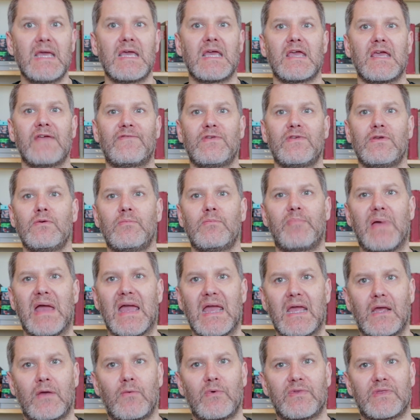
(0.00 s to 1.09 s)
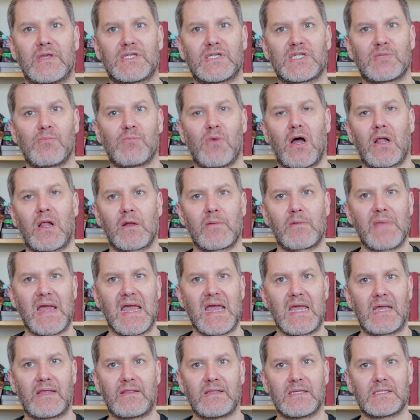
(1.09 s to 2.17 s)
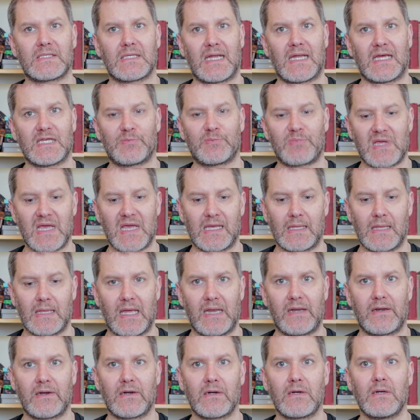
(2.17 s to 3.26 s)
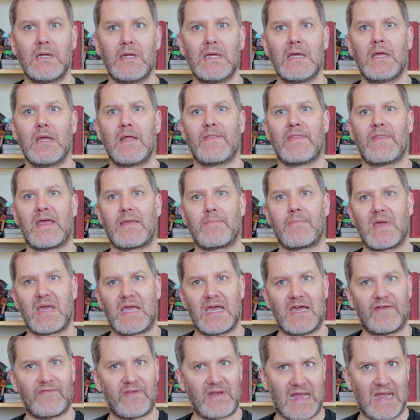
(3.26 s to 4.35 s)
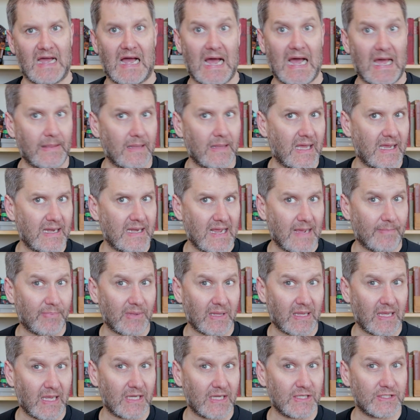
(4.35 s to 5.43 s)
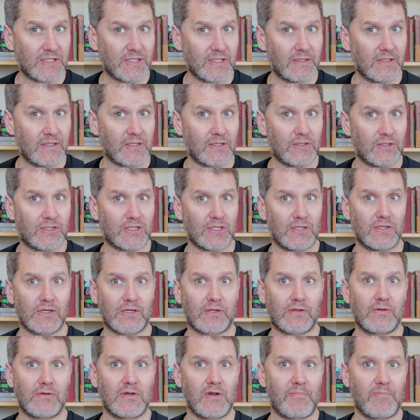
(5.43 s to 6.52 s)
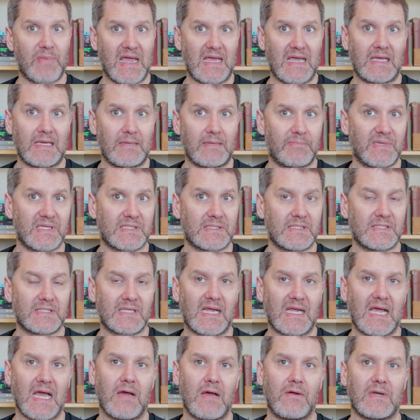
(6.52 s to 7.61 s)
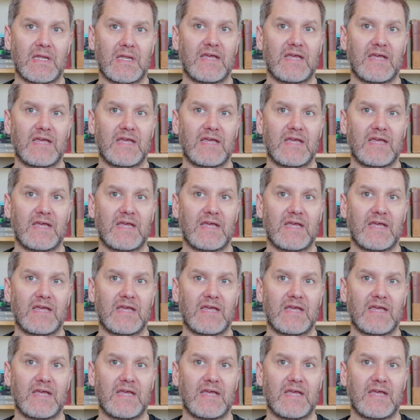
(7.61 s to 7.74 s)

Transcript: If you bank with a smaller bank that's an SBA lender, they may have an online application that you should look through your banking business account.